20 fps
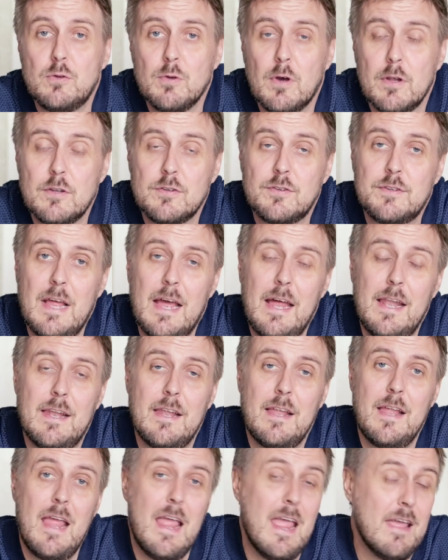to
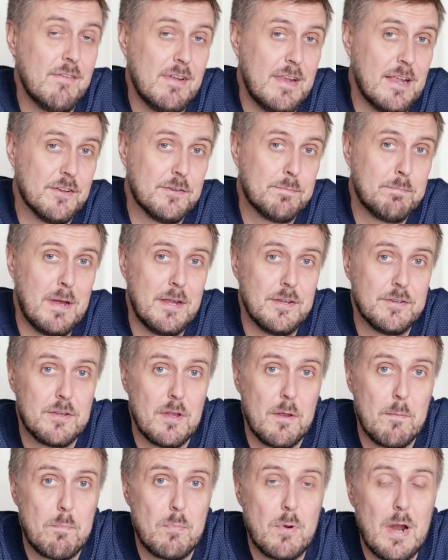understand
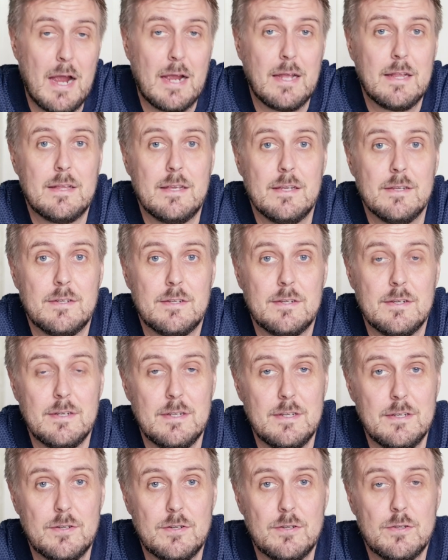evidence-based practice
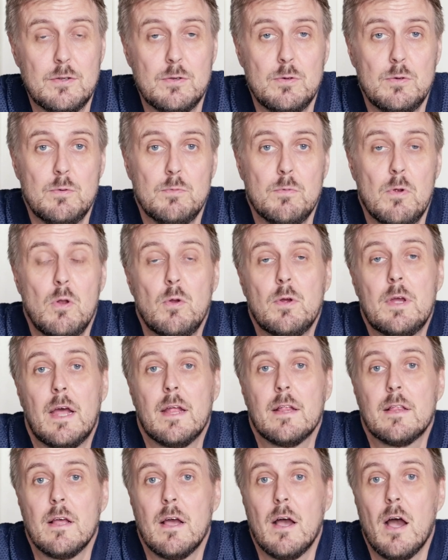is to look
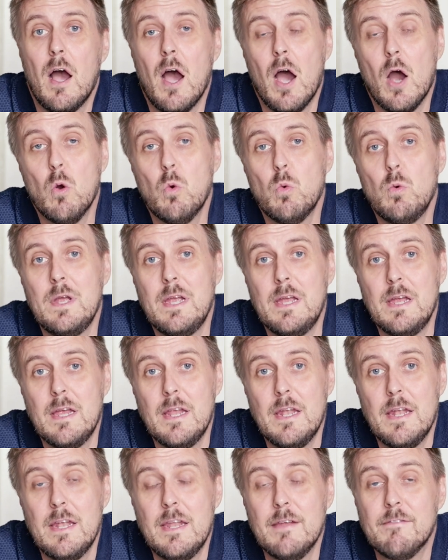at how we
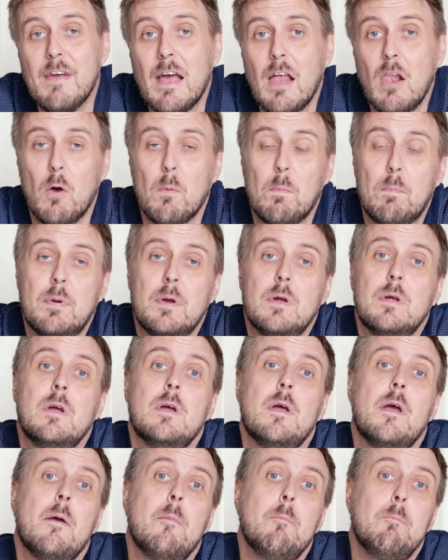develop
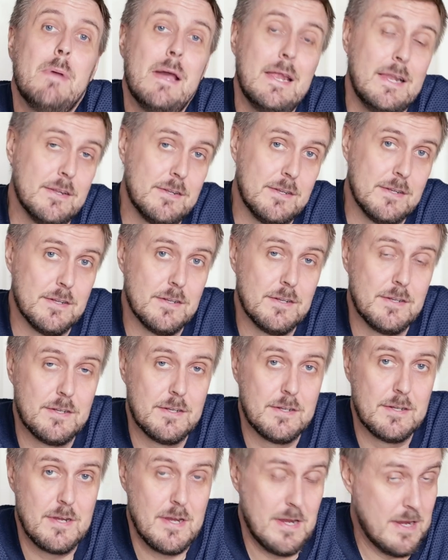
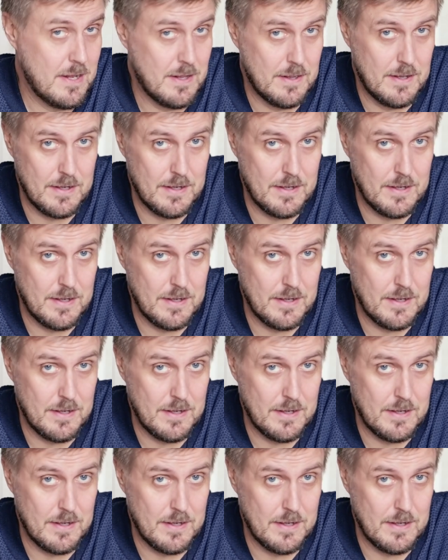medicines in